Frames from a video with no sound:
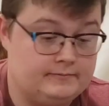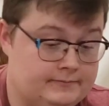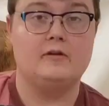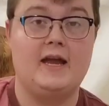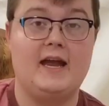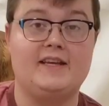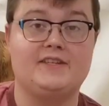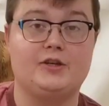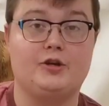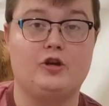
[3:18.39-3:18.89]
It
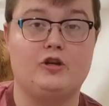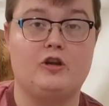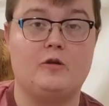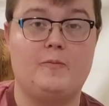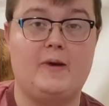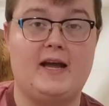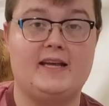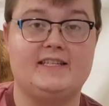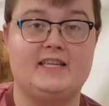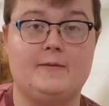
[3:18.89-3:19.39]
has a good
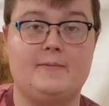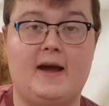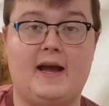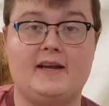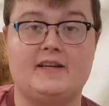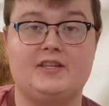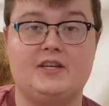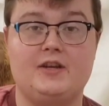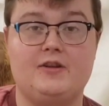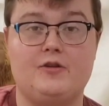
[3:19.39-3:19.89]
capacity
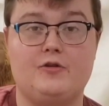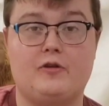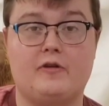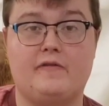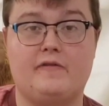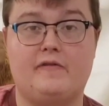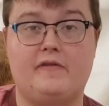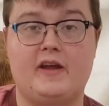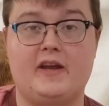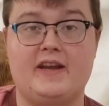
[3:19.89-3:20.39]
magazine. You can
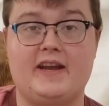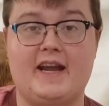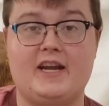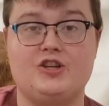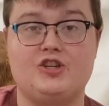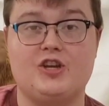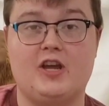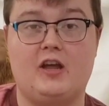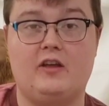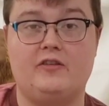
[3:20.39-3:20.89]
fit 9
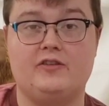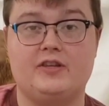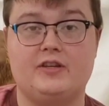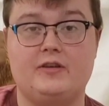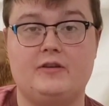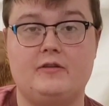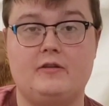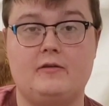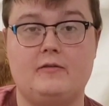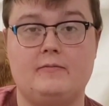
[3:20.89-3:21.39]
shells in
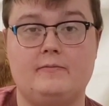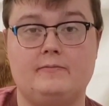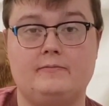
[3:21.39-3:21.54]
here.